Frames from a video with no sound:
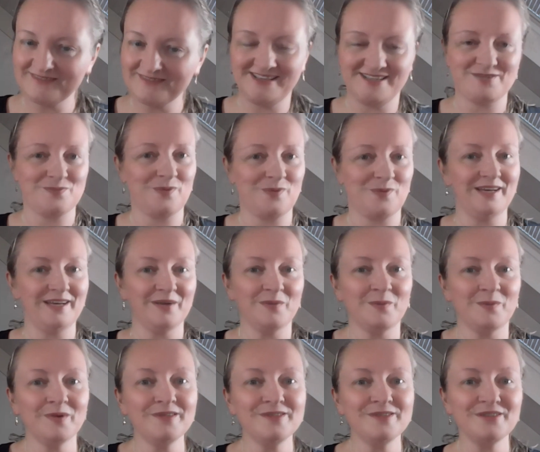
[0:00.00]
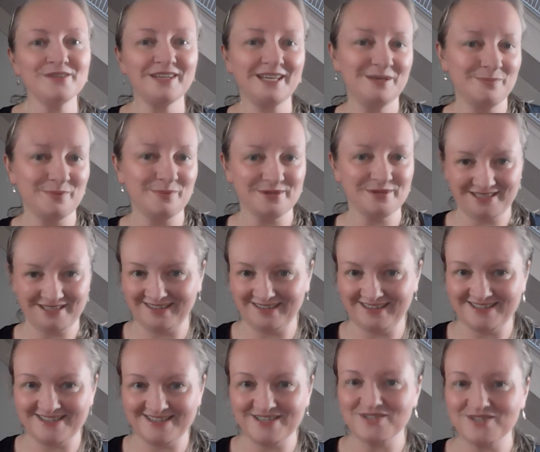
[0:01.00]
That's why they want to keep us in
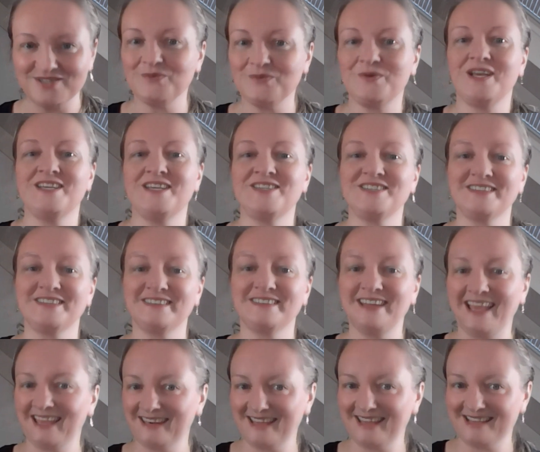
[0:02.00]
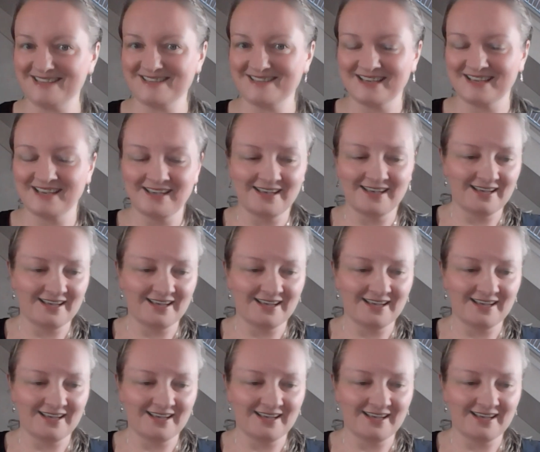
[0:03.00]
this situation and as